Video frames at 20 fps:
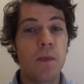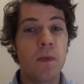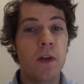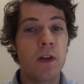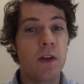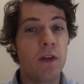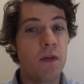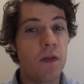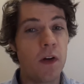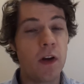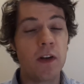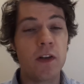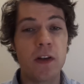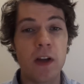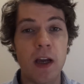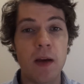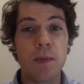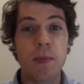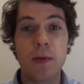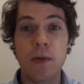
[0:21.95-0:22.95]
It's the first
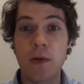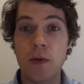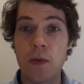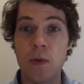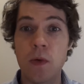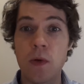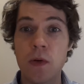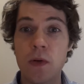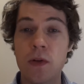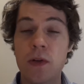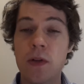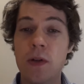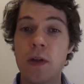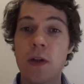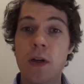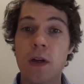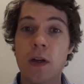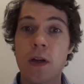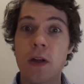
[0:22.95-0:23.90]
step towards